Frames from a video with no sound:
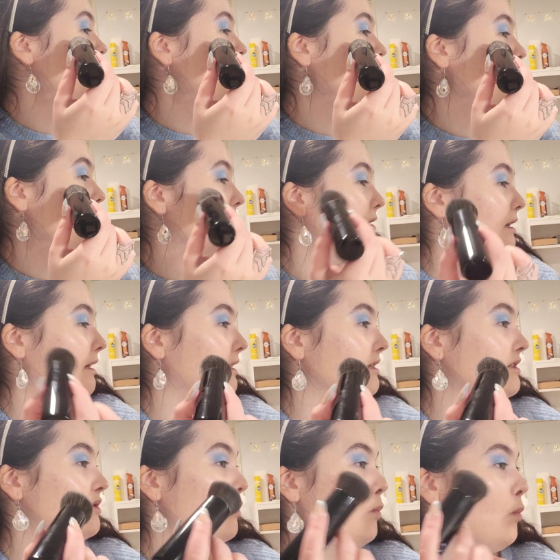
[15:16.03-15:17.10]
a
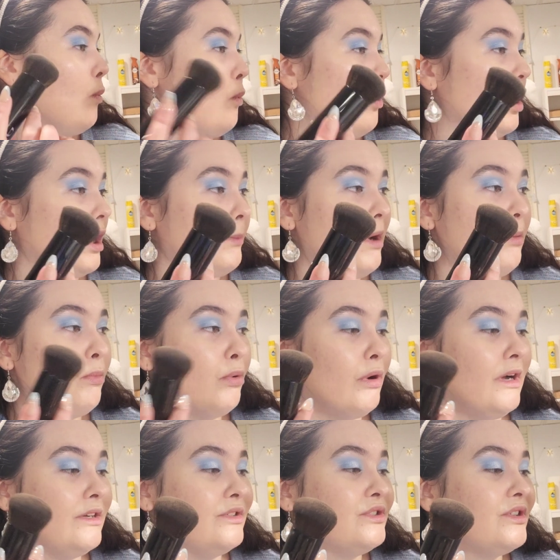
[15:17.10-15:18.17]
nice warm
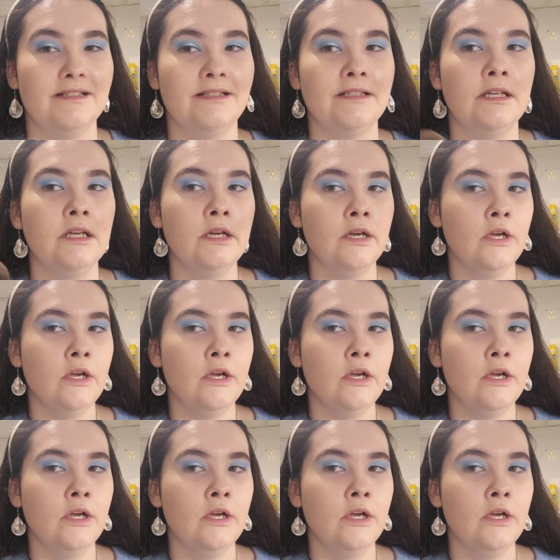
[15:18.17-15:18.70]
bronzer.